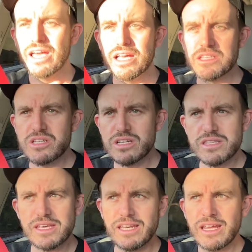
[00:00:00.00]
It's just
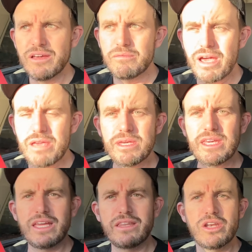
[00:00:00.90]
that maybe
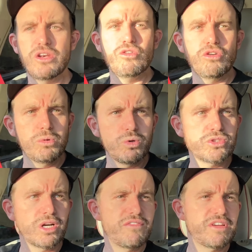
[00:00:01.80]
in the normal
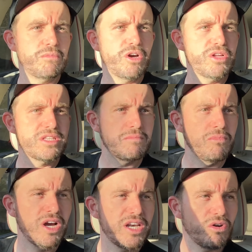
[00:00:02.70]
driving modes, it
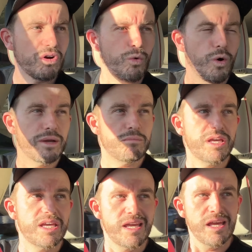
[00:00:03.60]
might not quite
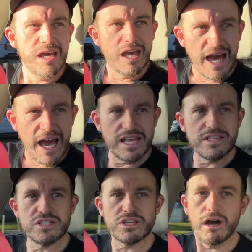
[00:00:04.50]
be
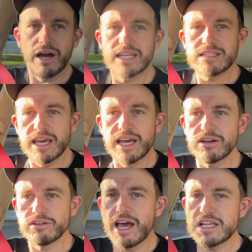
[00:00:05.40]
as tied
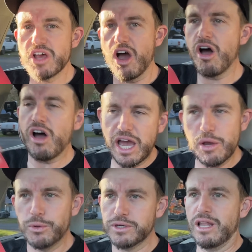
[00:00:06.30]
down as I
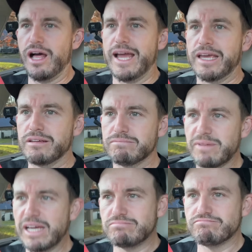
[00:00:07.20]
would like.
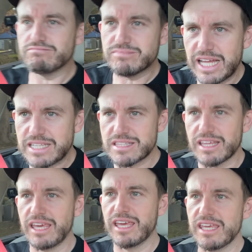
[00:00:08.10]
And that's the
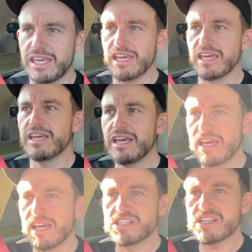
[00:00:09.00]
key here.
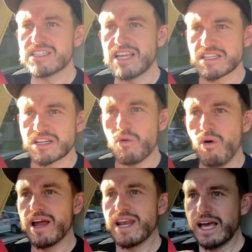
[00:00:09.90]
It just doesn't
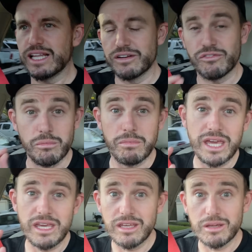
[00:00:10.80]
quite nail it for me.